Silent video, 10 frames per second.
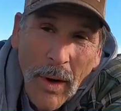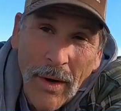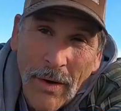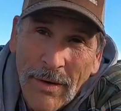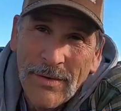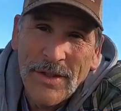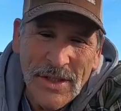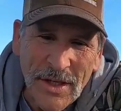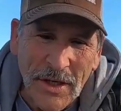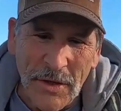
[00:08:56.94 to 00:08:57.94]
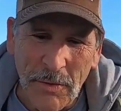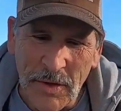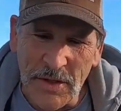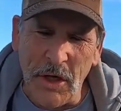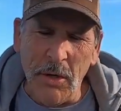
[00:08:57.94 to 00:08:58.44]
Well, just looking
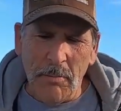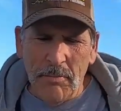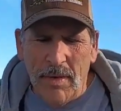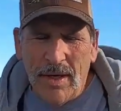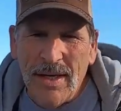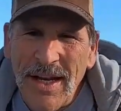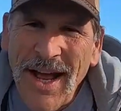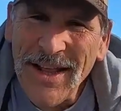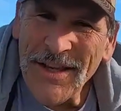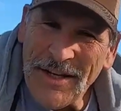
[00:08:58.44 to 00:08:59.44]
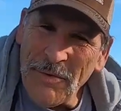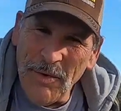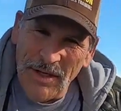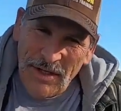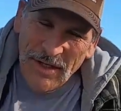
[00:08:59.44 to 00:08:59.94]
through the scope, not looking
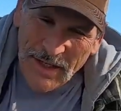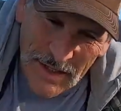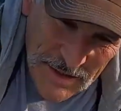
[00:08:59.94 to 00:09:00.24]
really good.